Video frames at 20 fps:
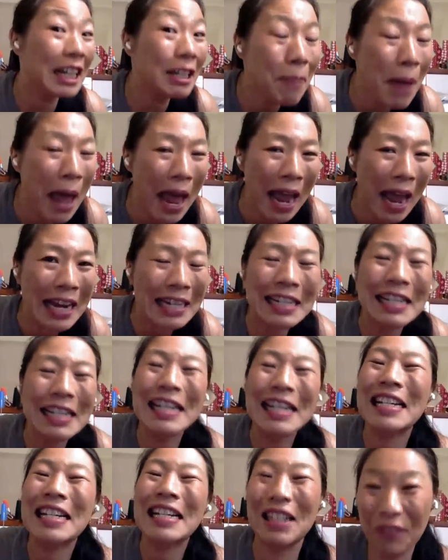
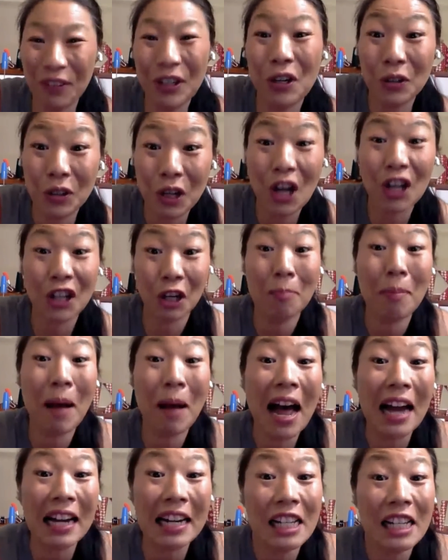unpaid, difficult on our
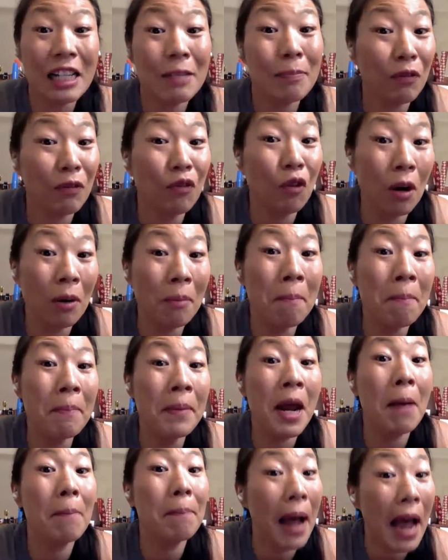bodies,
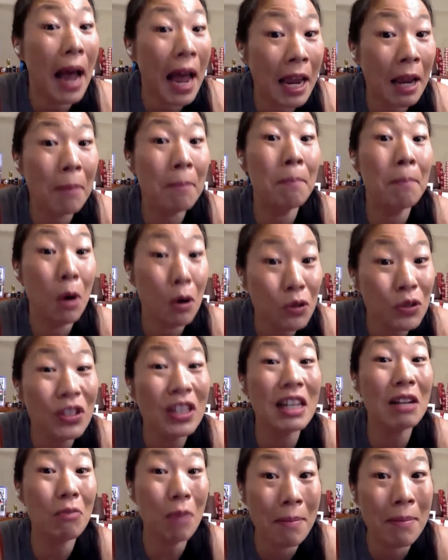performed by
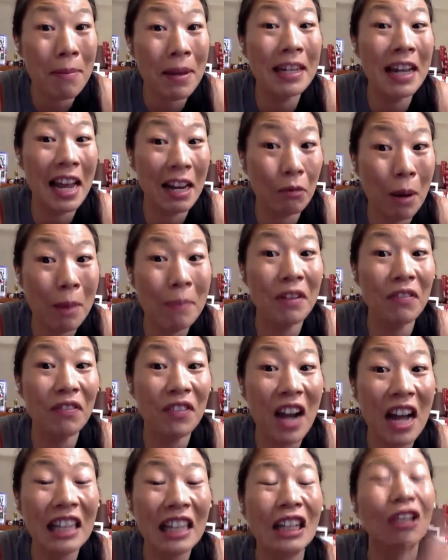mostly women and women of
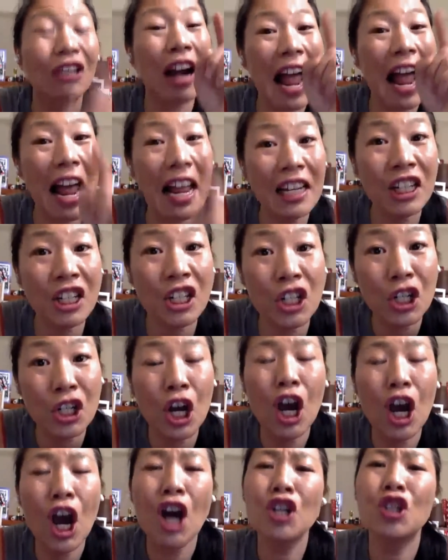color, and
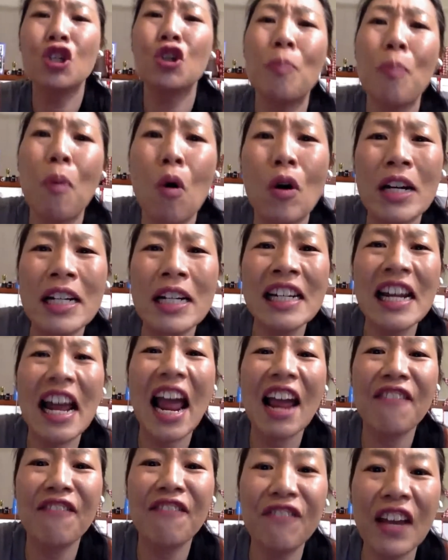to point
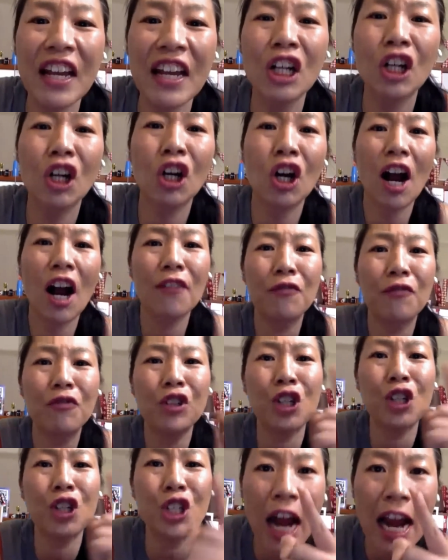a finger of
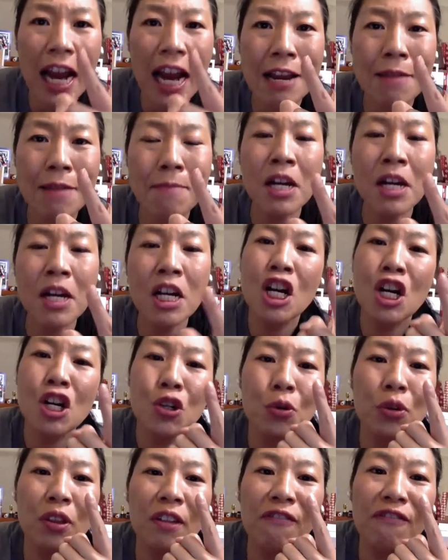shame
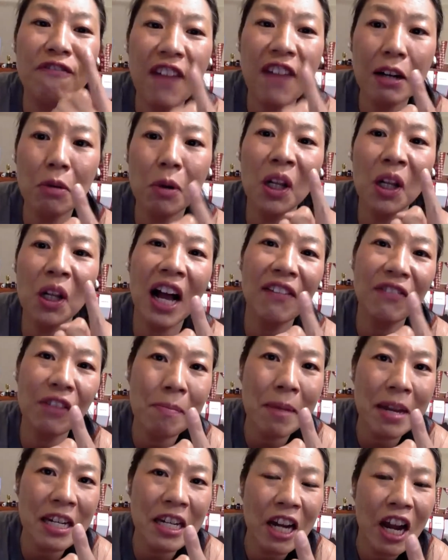to the federal
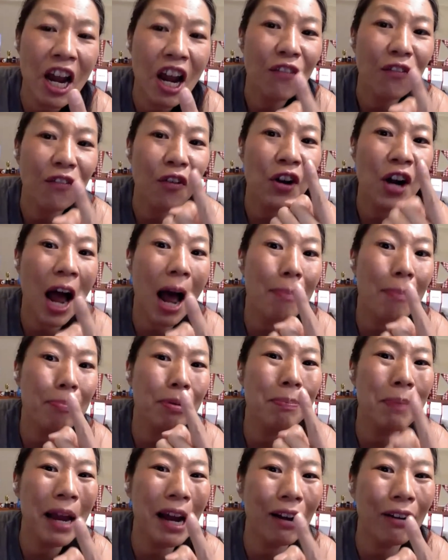government for not
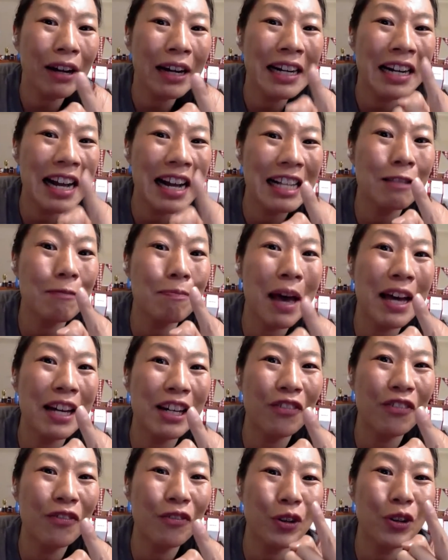preparing us
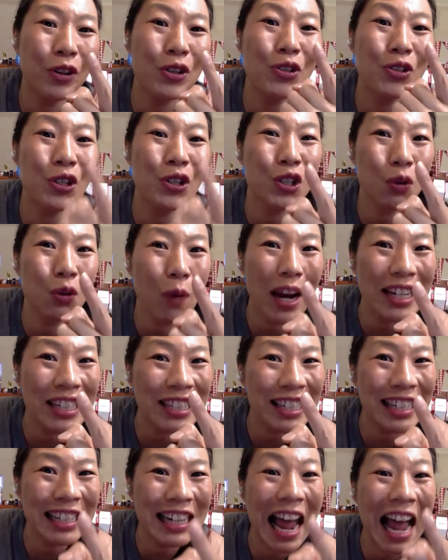better for this
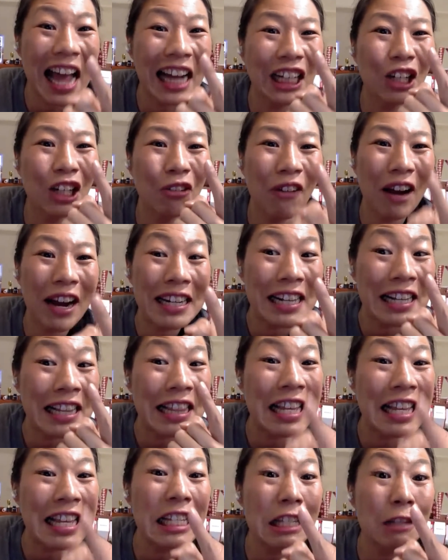situation and creating
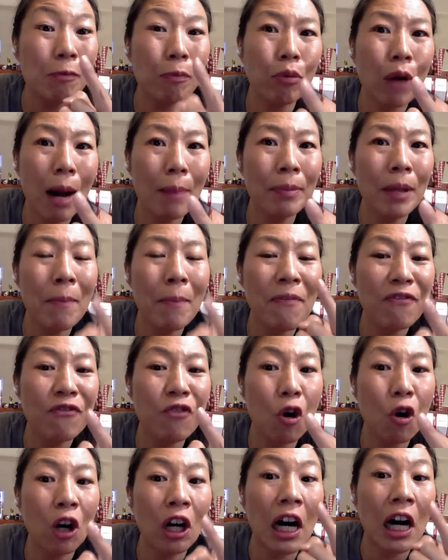this problem
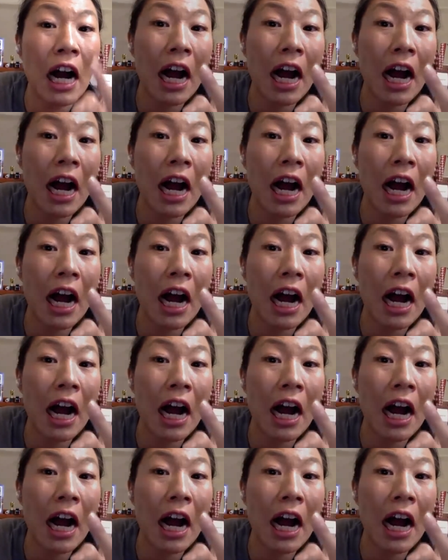for